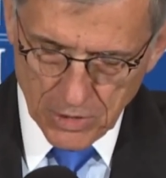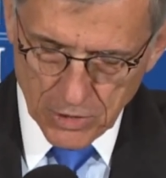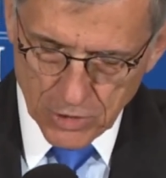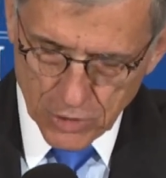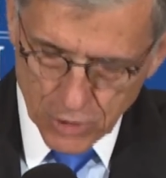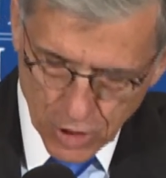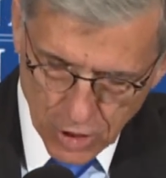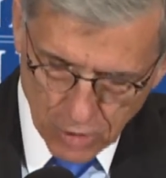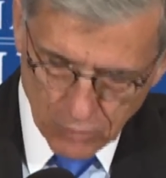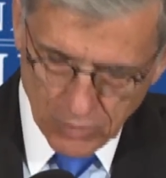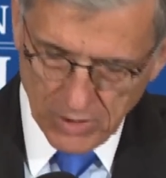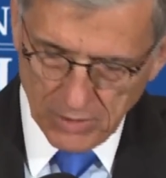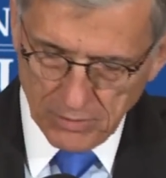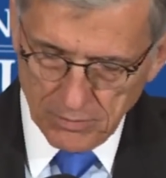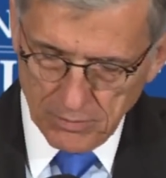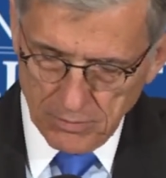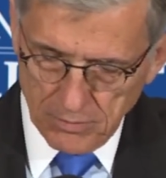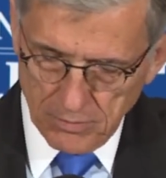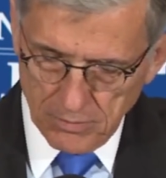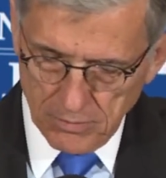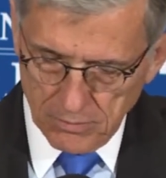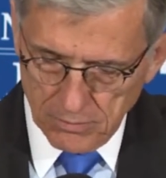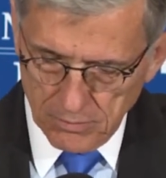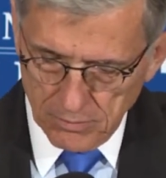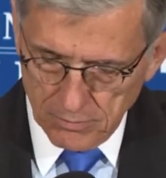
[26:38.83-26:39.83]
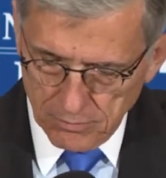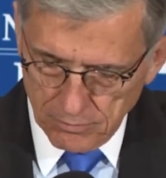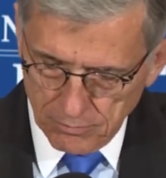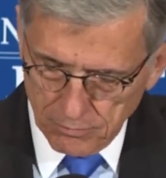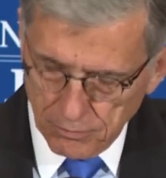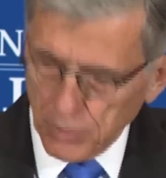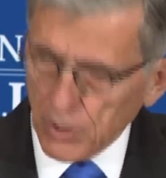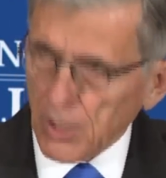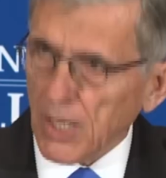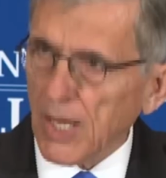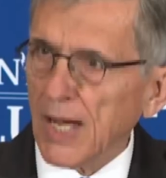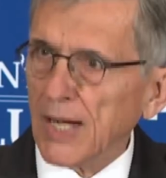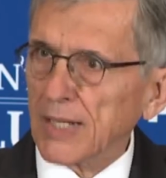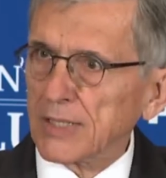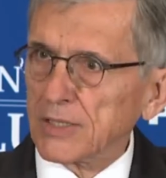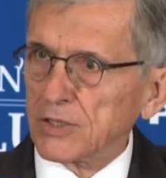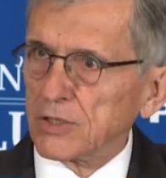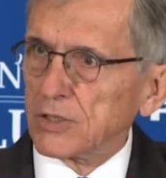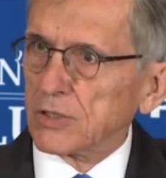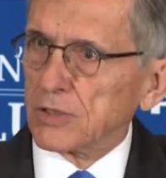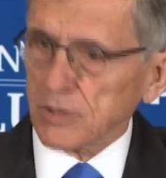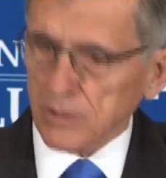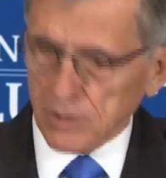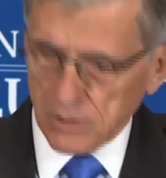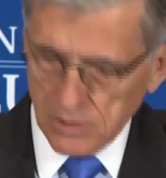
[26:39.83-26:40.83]
Current
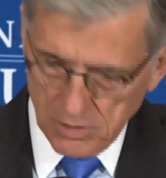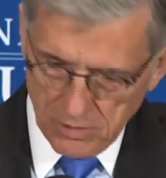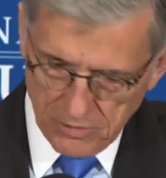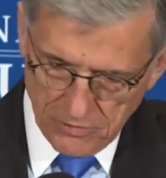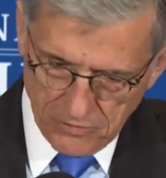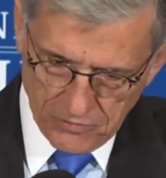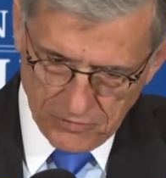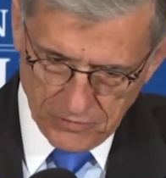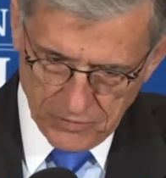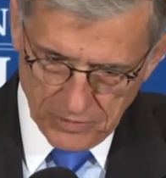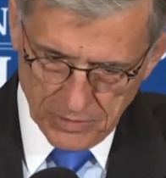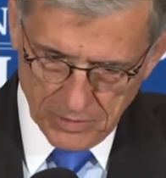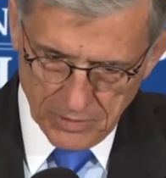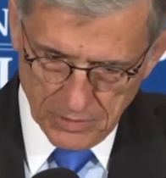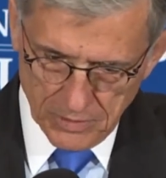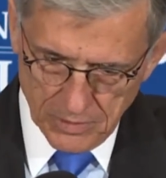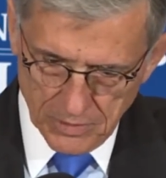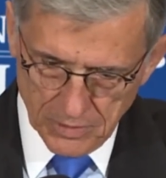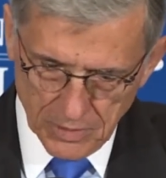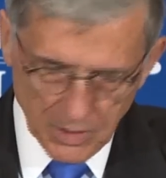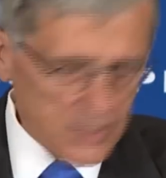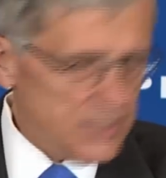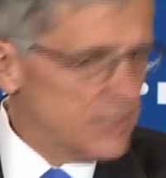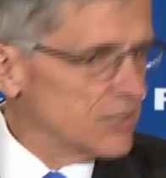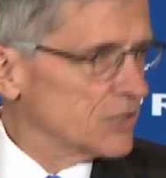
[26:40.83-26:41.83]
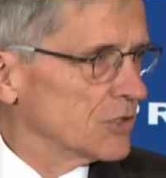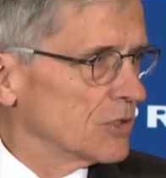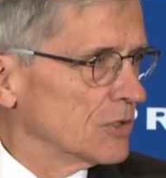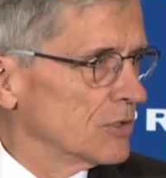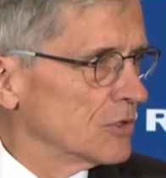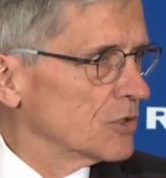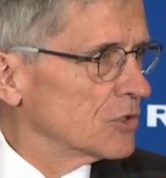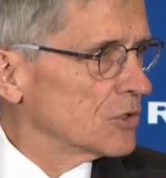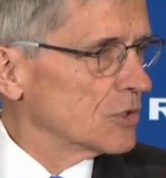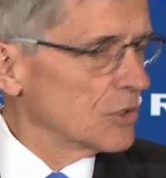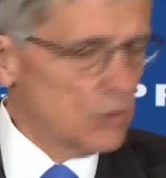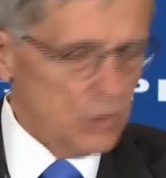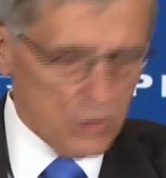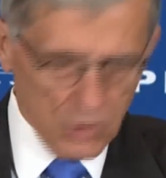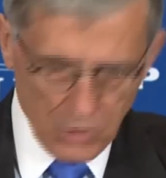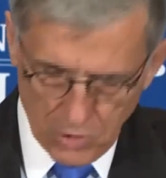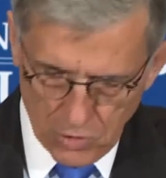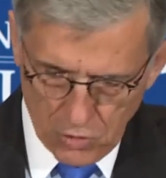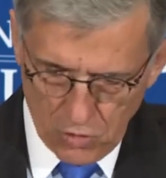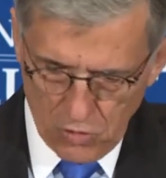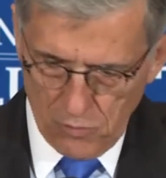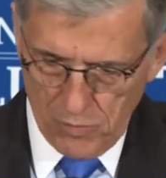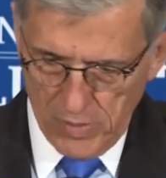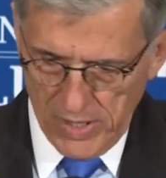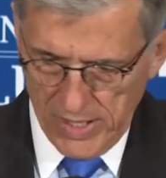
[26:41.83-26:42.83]
blocks of licensed
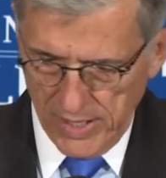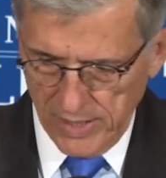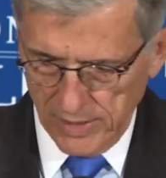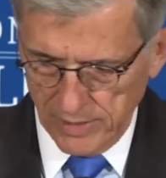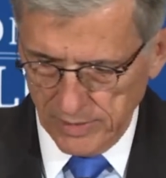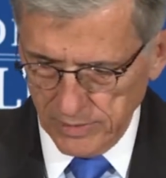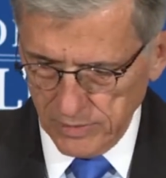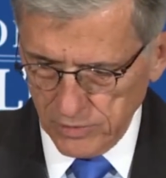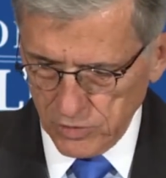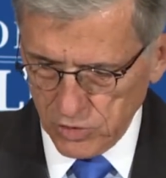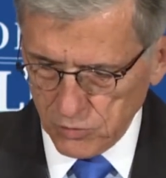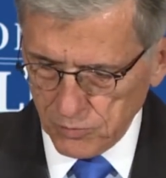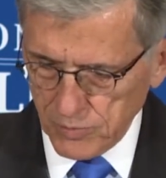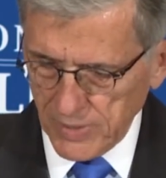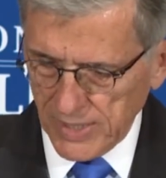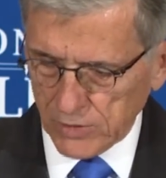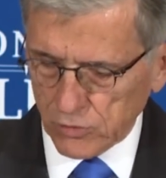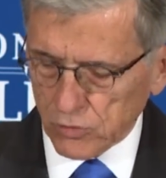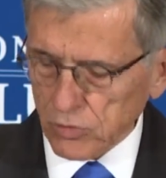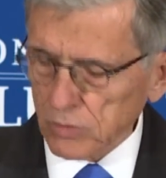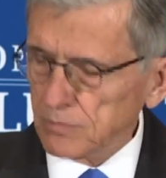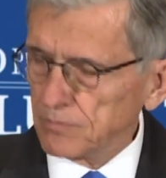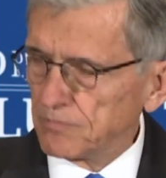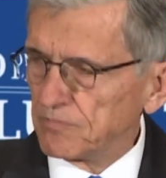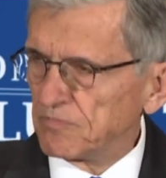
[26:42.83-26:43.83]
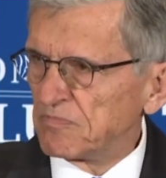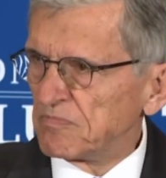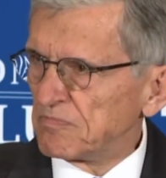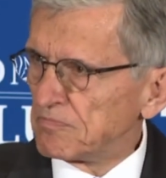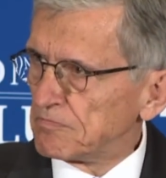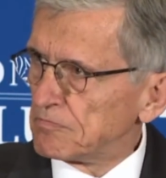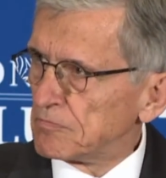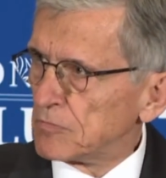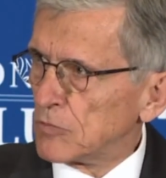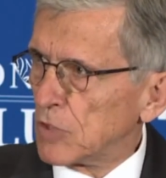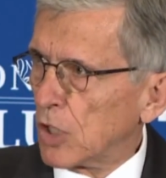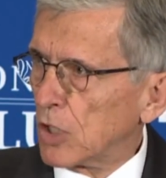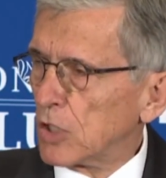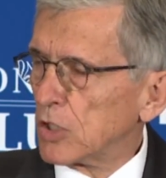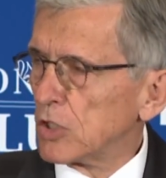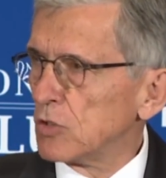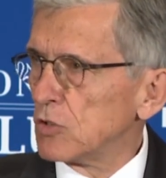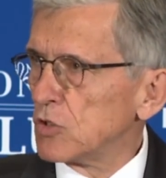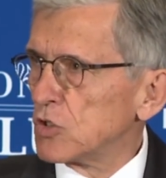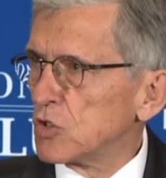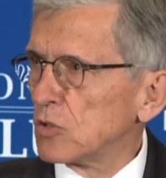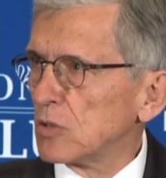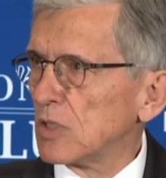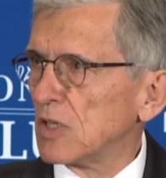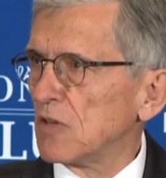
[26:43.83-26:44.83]
low-band spectrum are
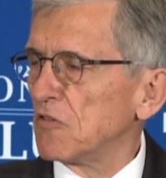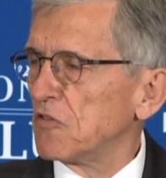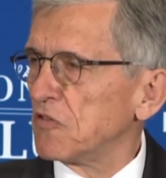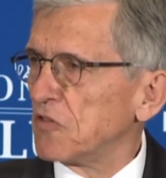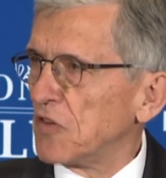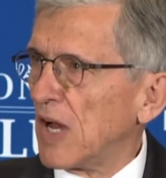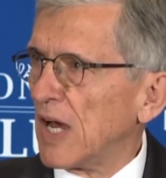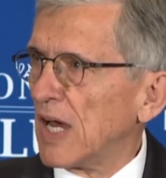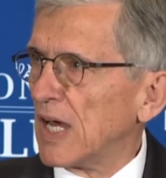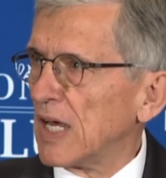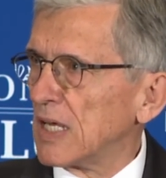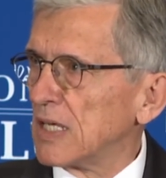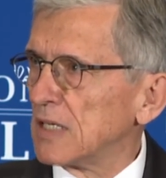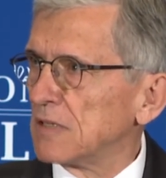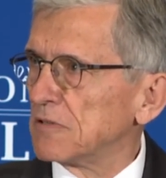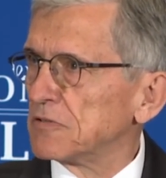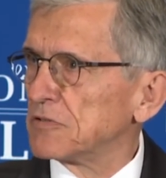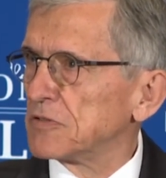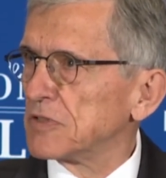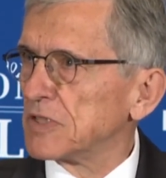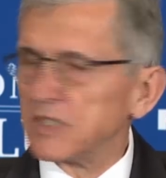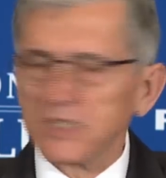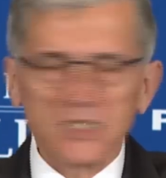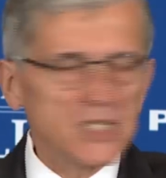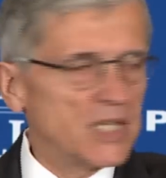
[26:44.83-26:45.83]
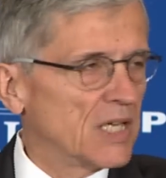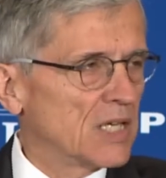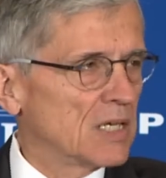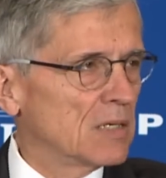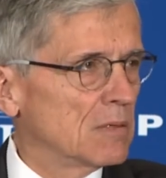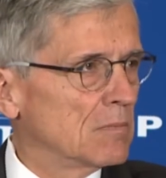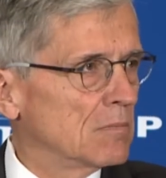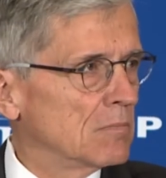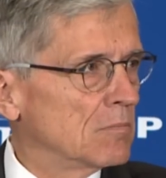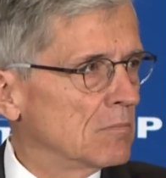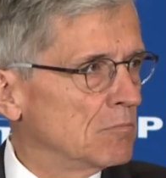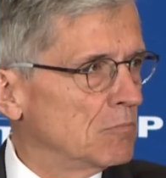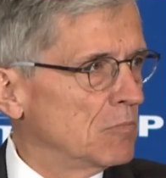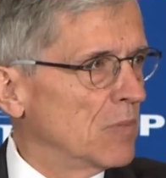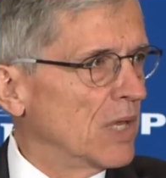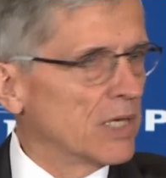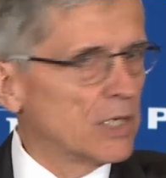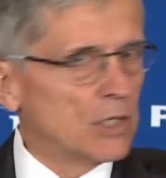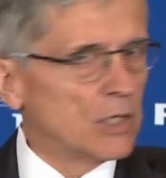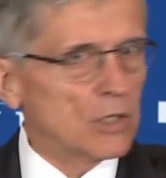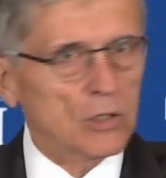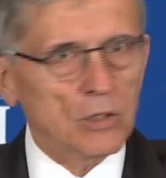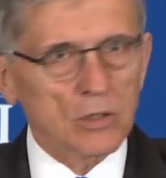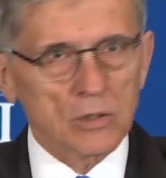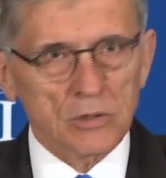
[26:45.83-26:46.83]
usually 5 to 10
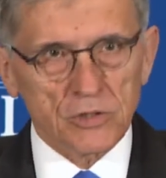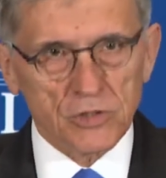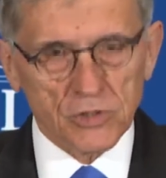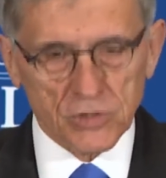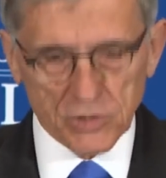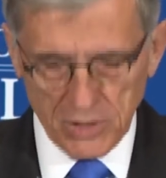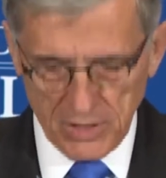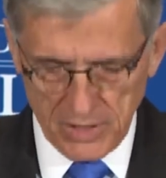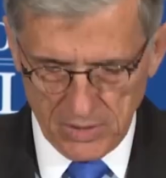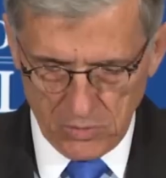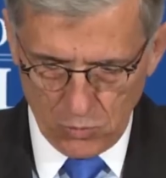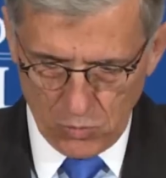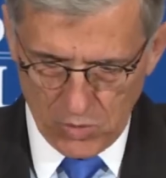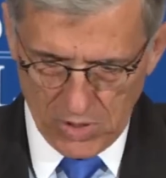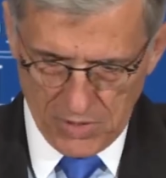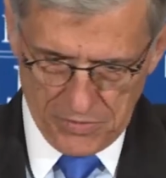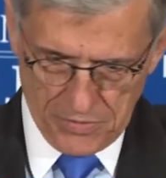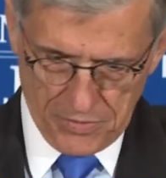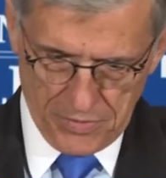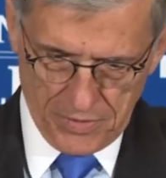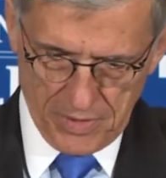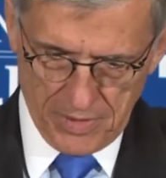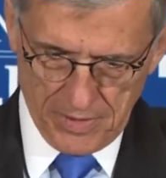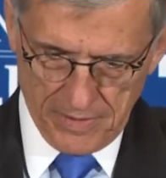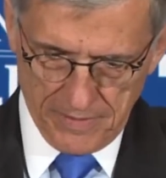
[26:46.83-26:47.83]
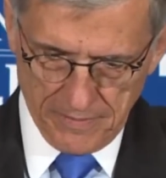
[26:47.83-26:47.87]
megahertz in width.